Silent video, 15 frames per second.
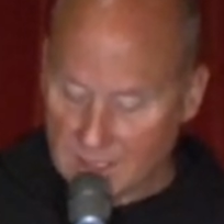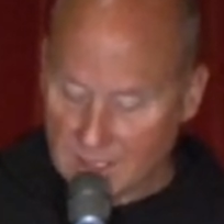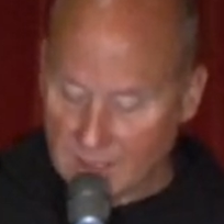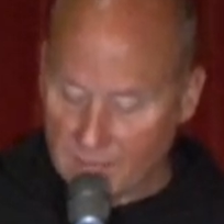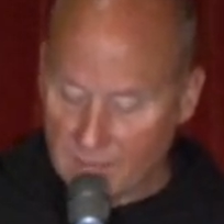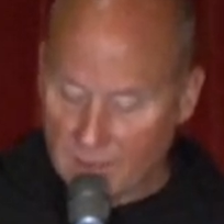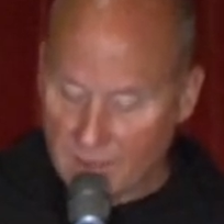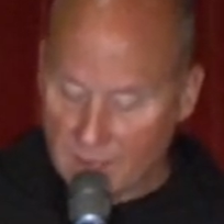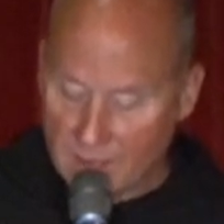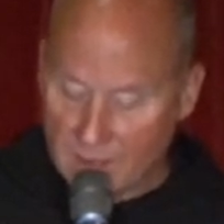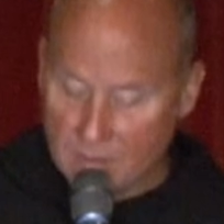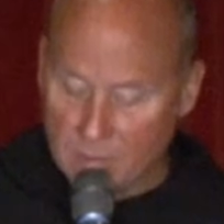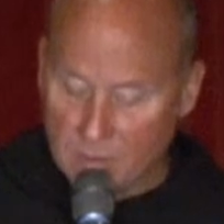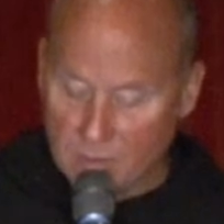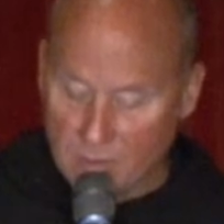of the
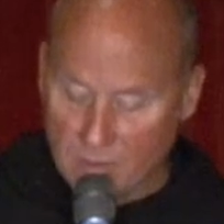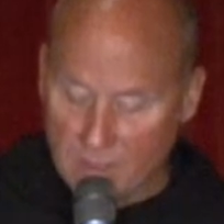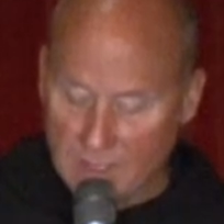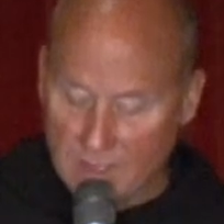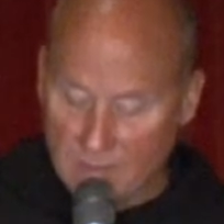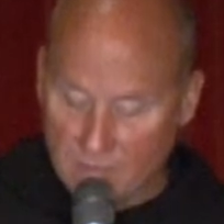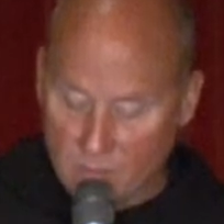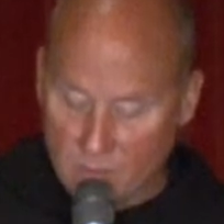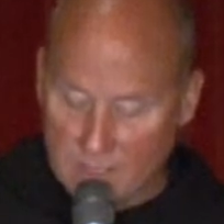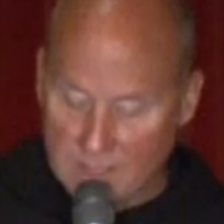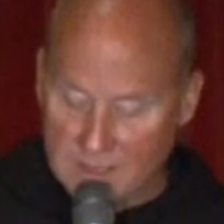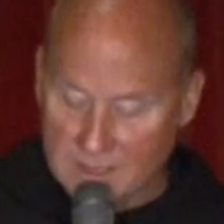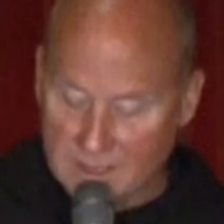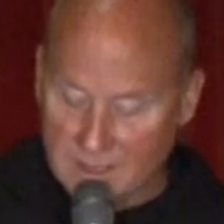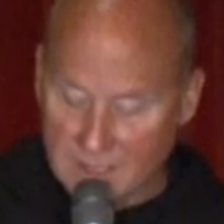humble grain of
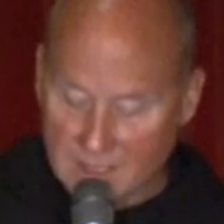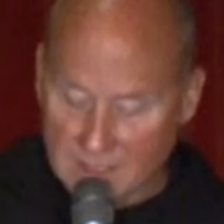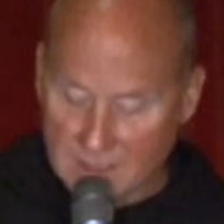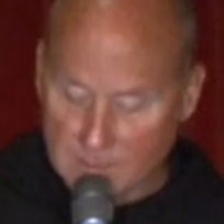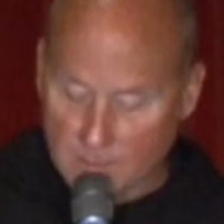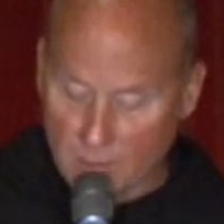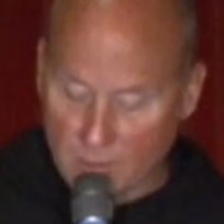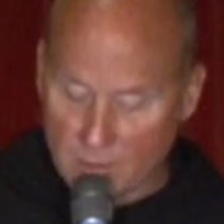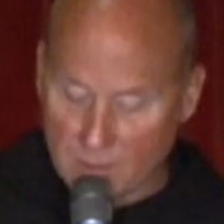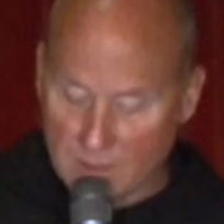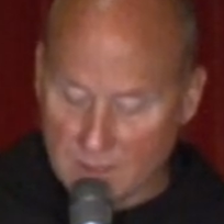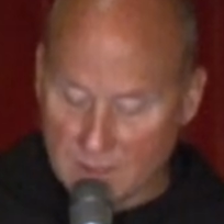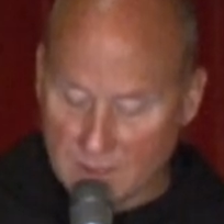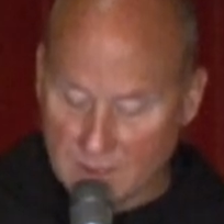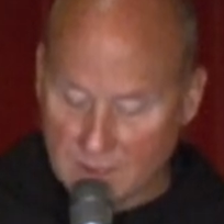wheat that is
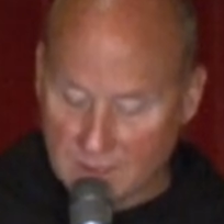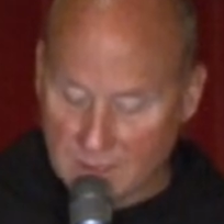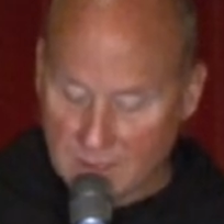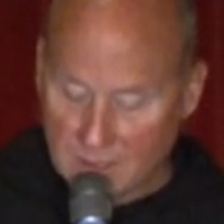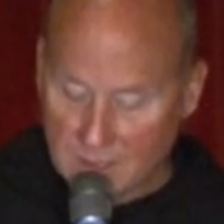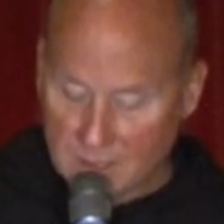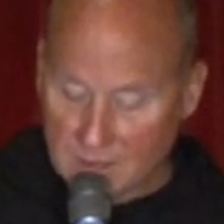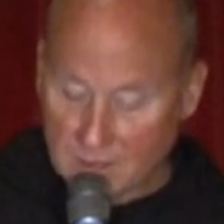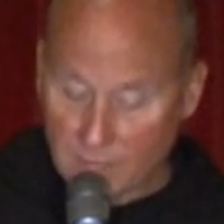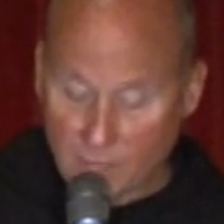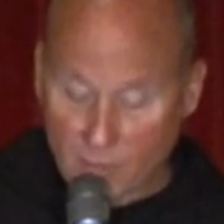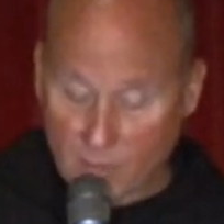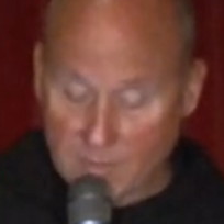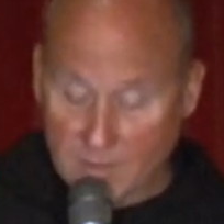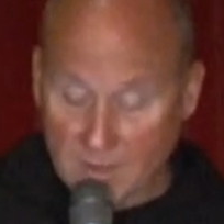broken to
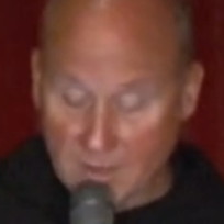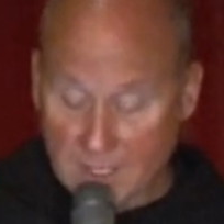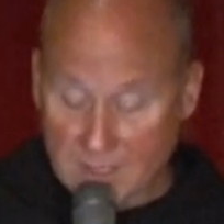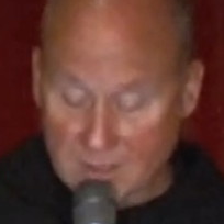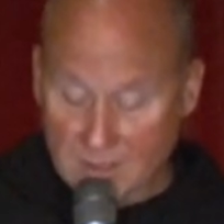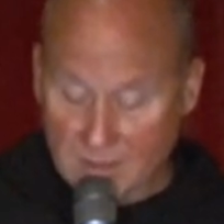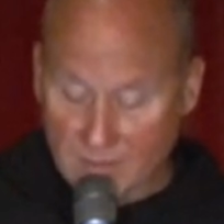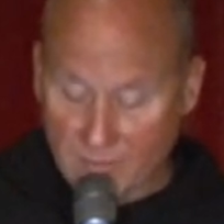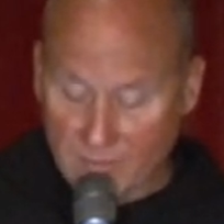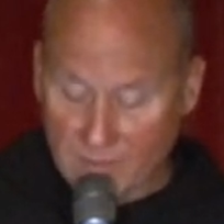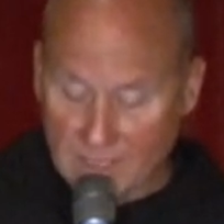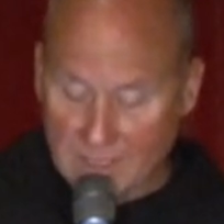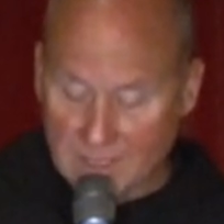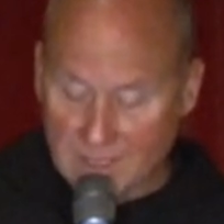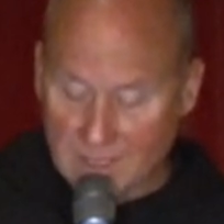form the logic of
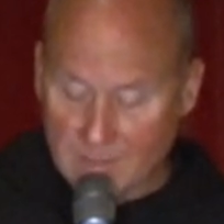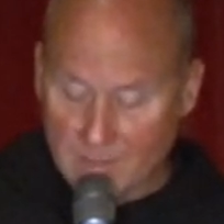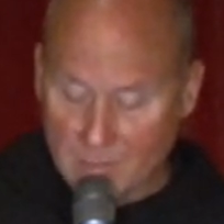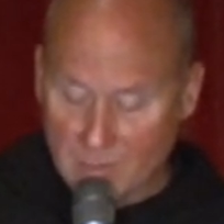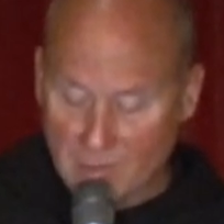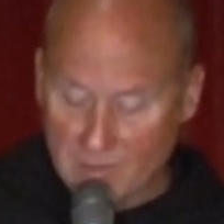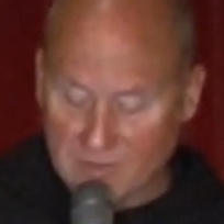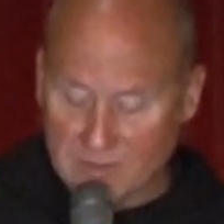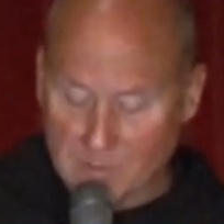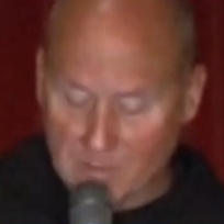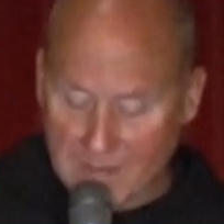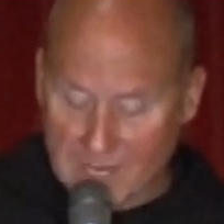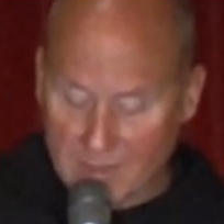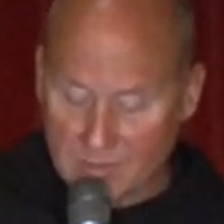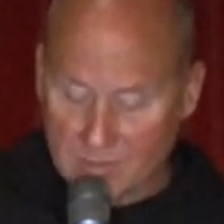faith that moves
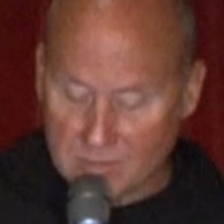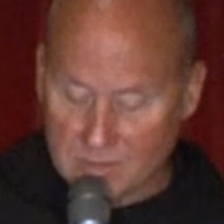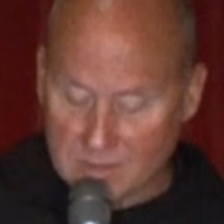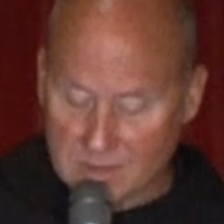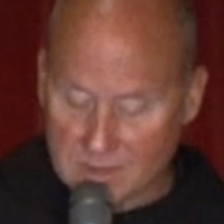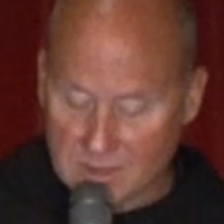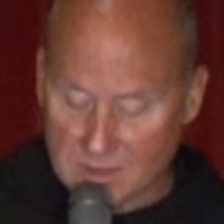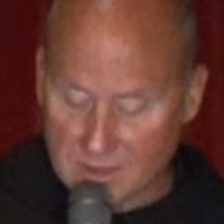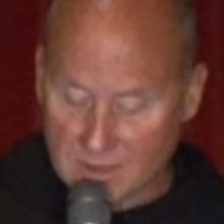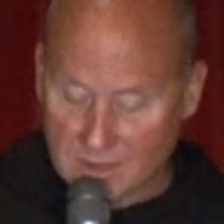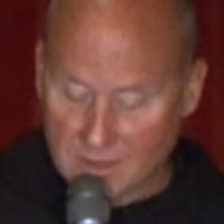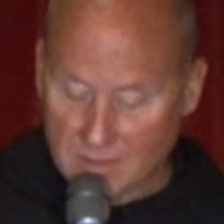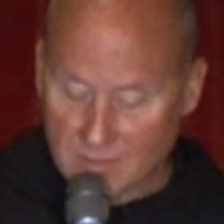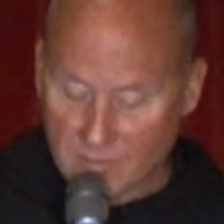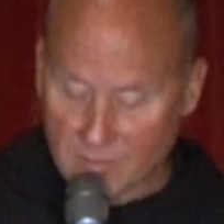mountains
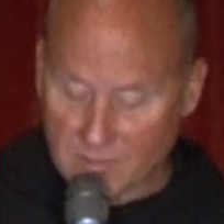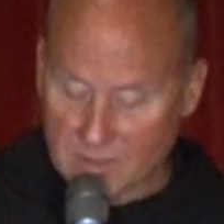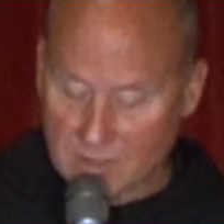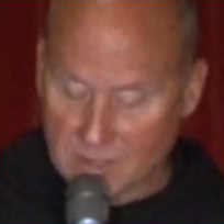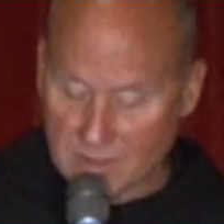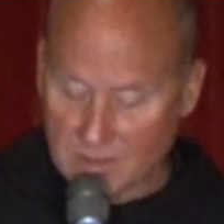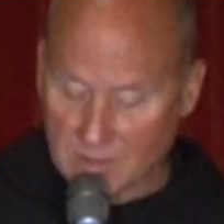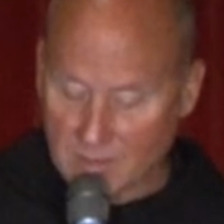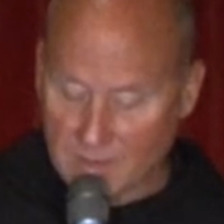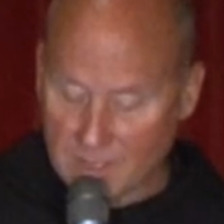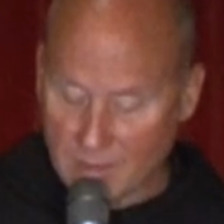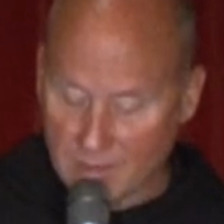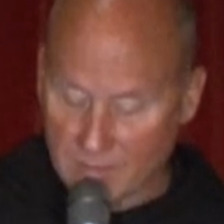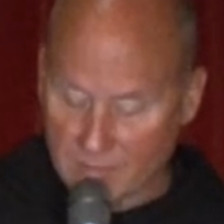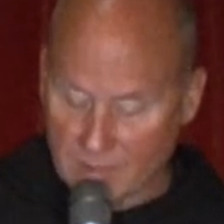from the gentle
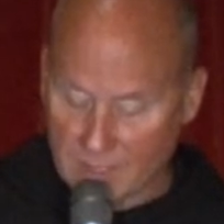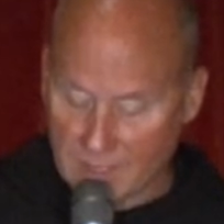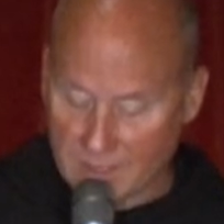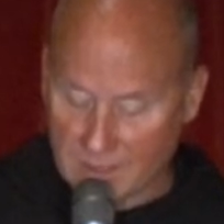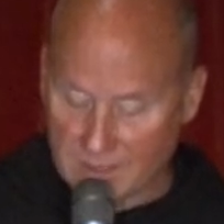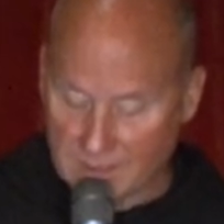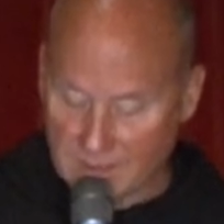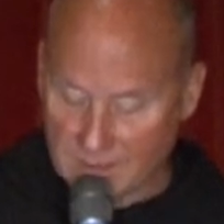power of God.